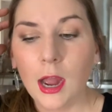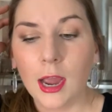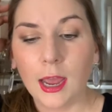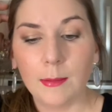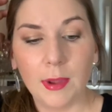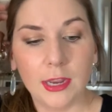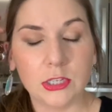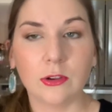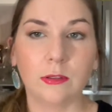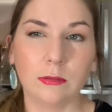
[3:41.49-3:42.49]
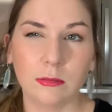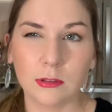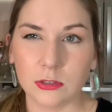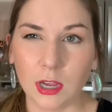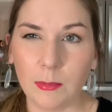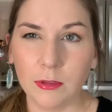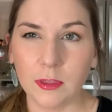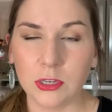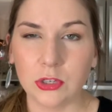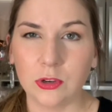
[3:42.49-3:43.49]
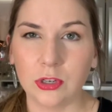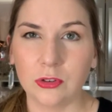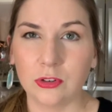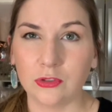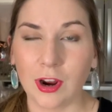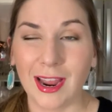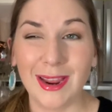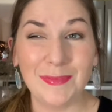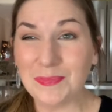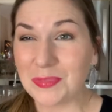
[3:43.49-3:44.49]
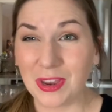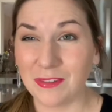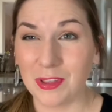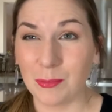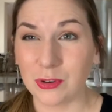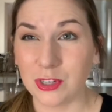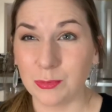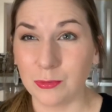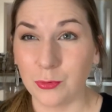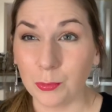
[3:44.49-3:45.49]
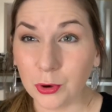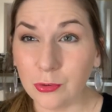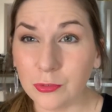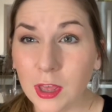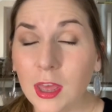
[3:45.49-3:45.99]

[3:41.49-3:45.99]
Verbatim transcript: Um, and so there's a couple of things you can do to try. None of them are super foolproof.